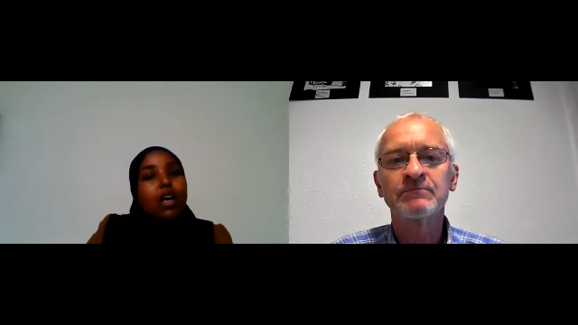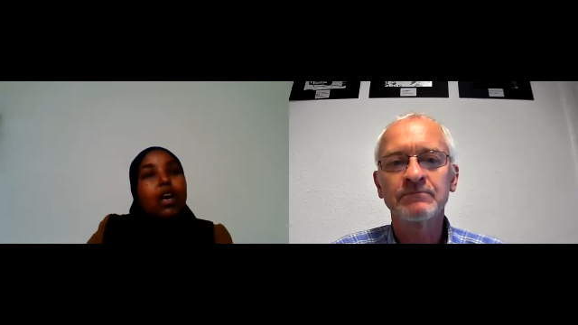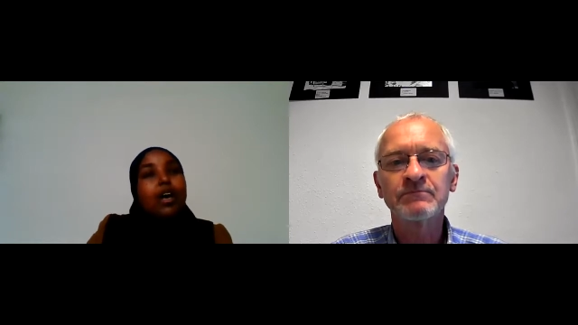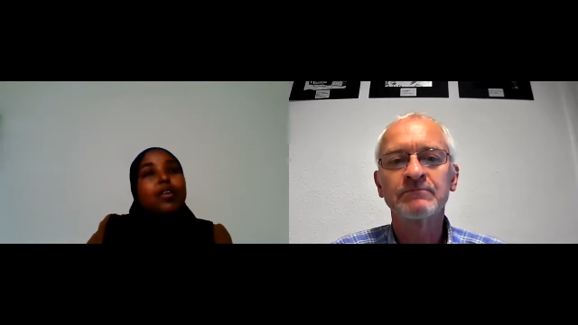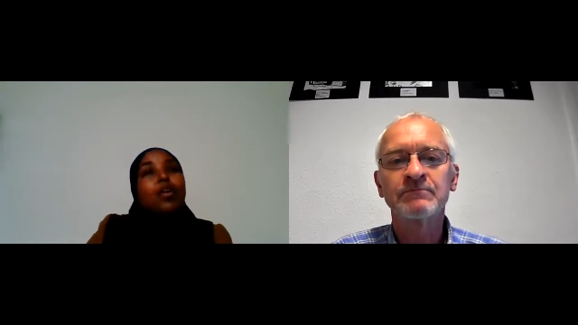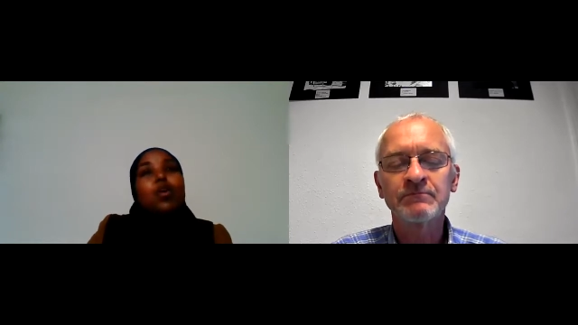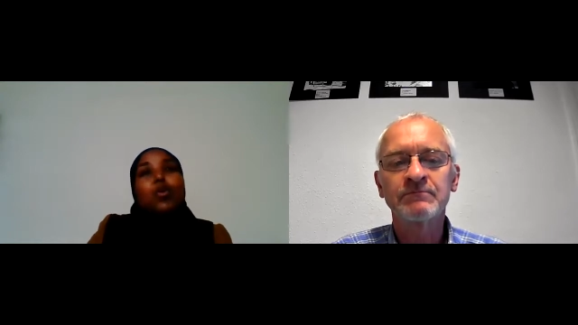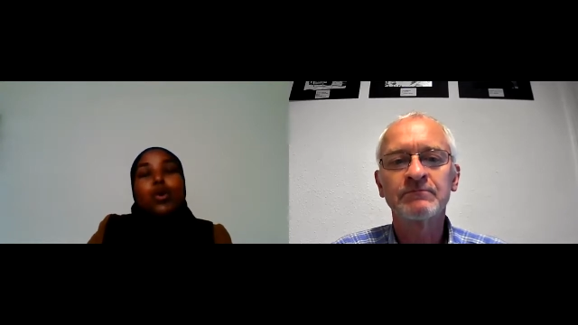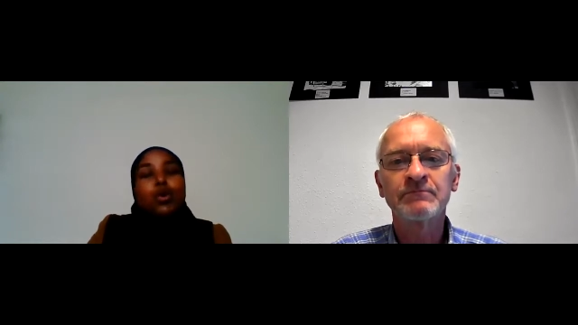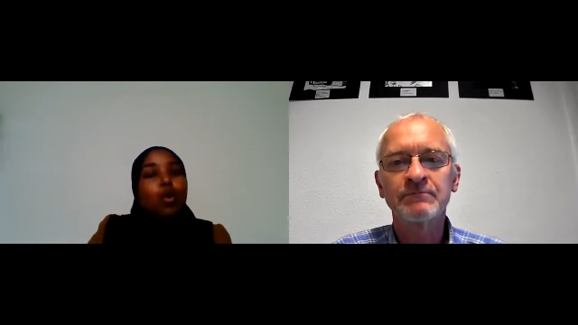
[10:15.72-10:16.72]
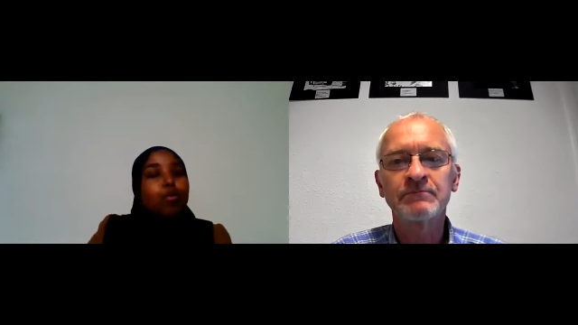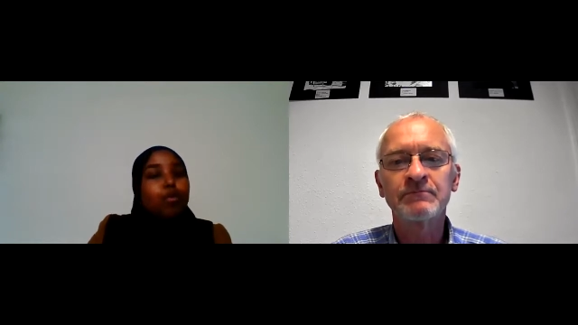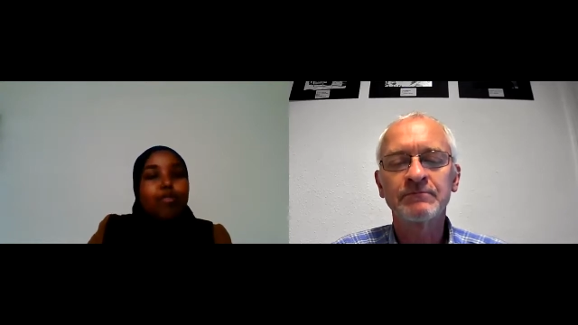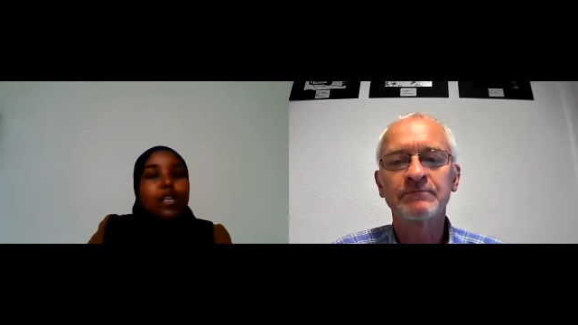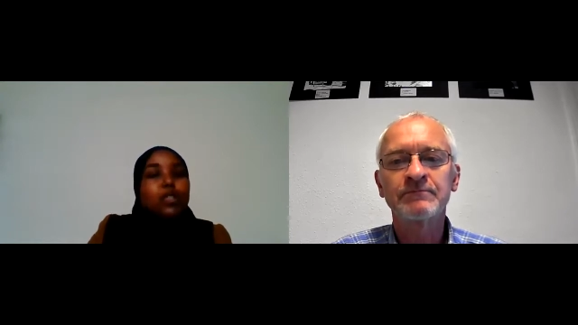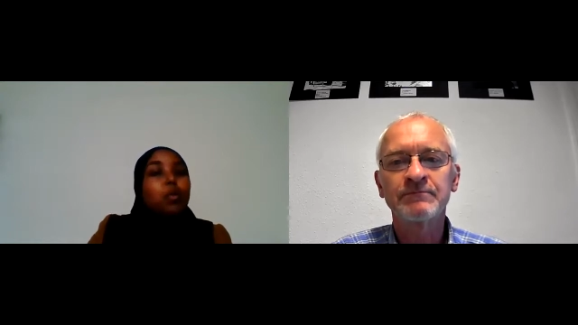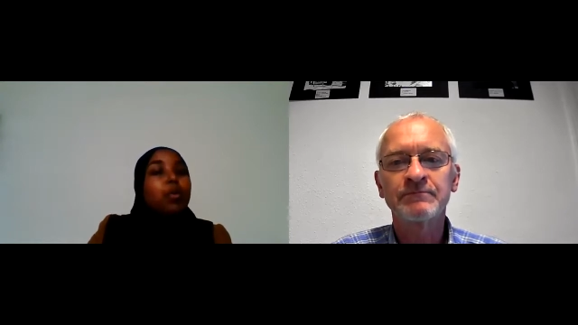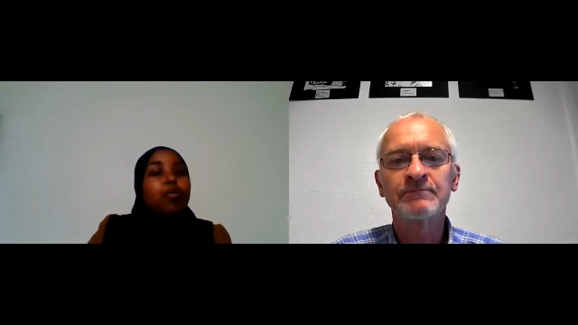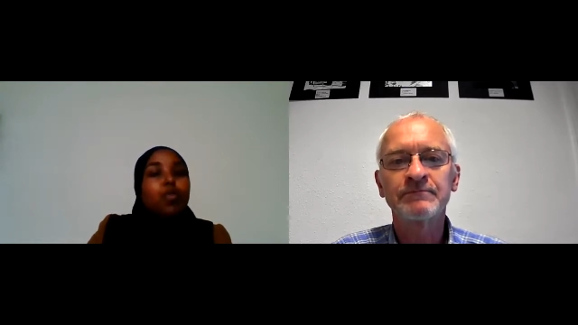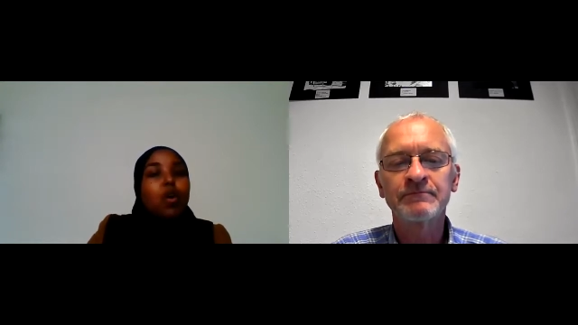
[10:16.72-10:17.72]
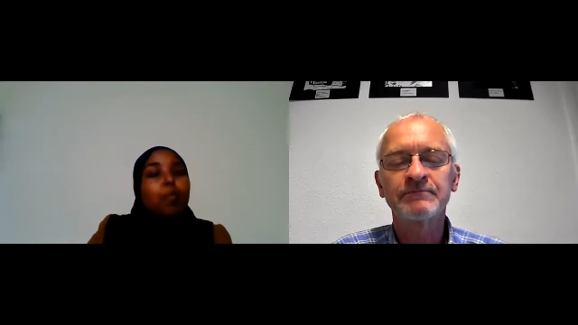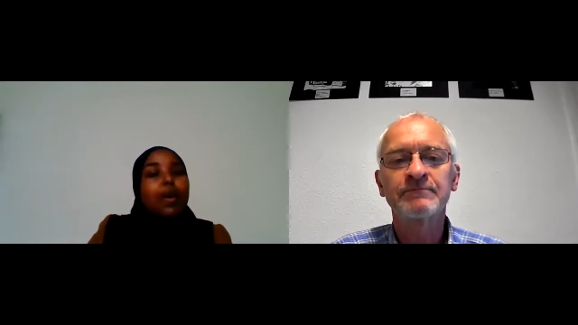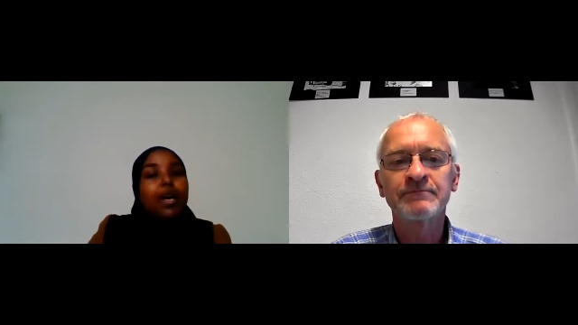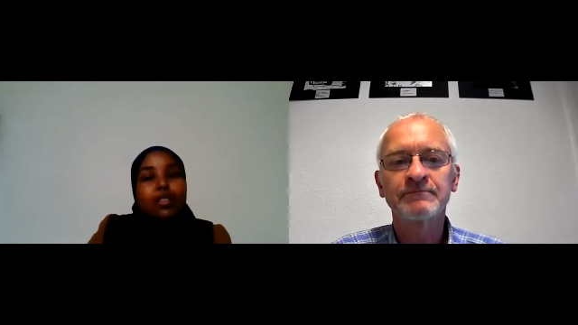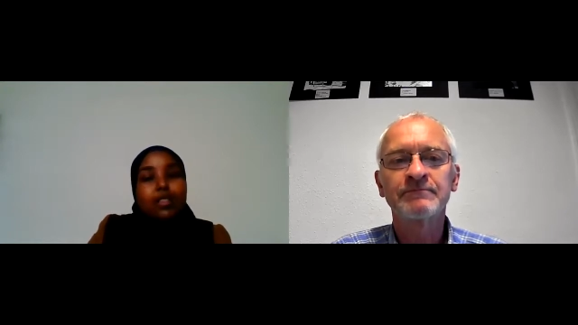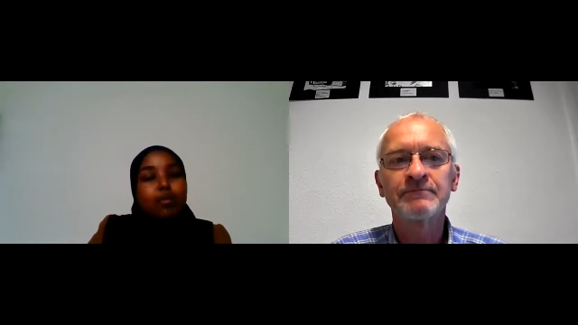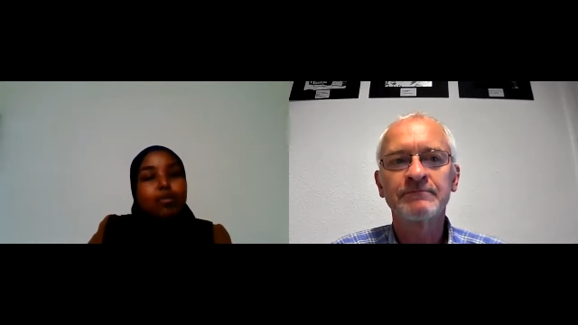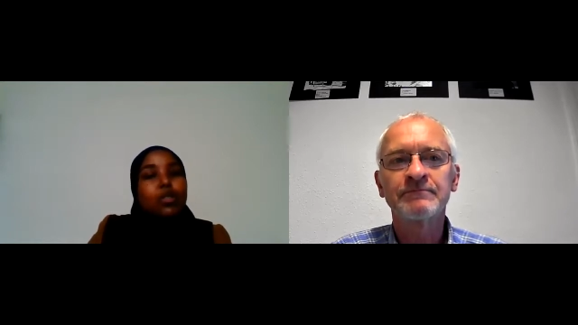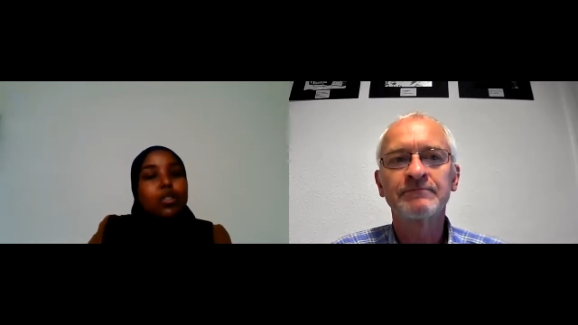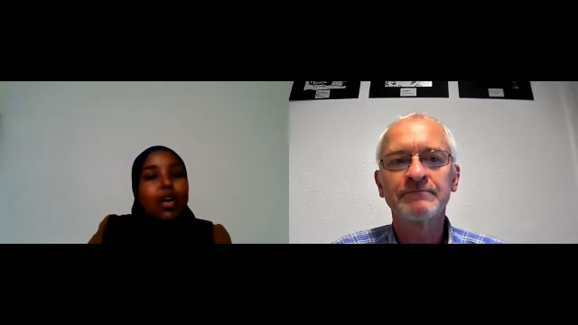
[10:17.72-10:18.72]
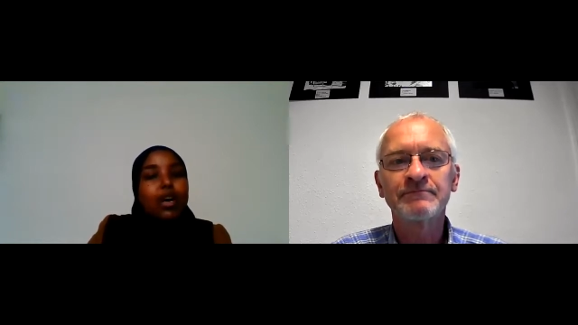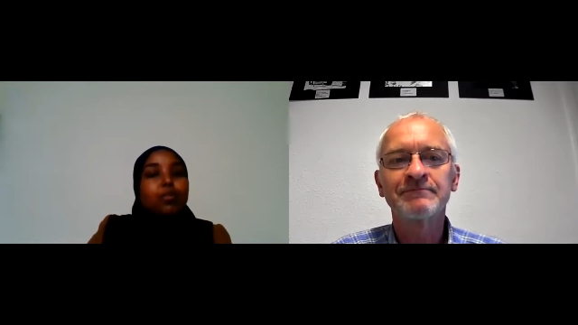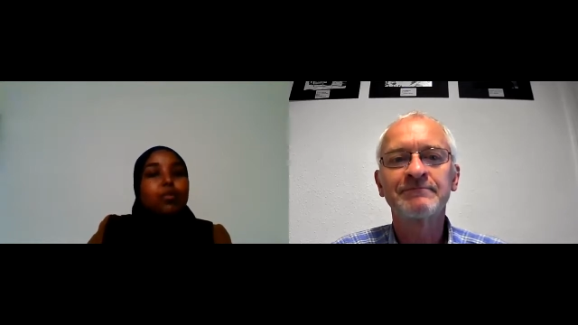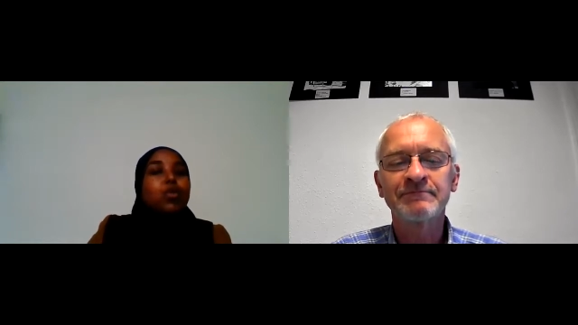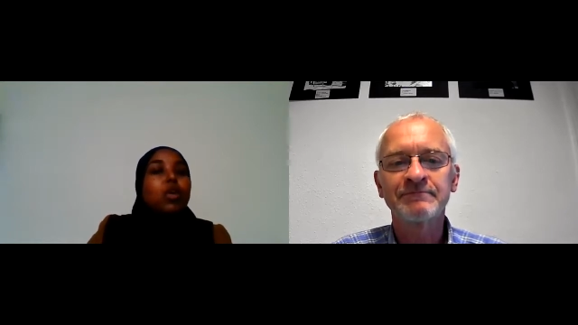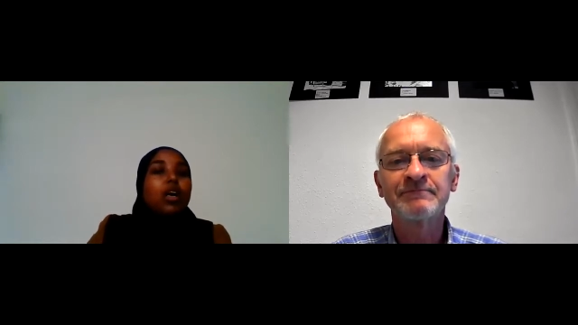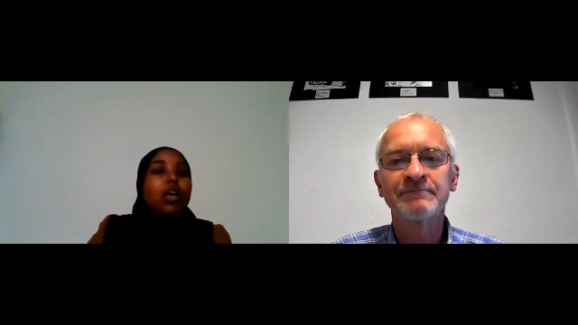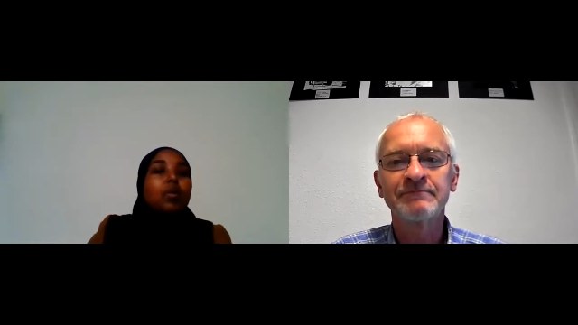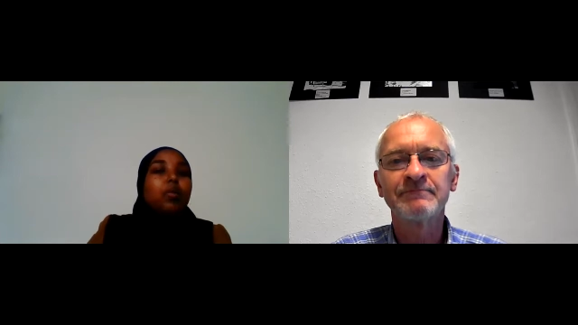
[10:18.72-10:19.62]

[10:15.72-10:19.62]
Speaker 1: And Cooking over fire. So we've gone back several times uh, mm.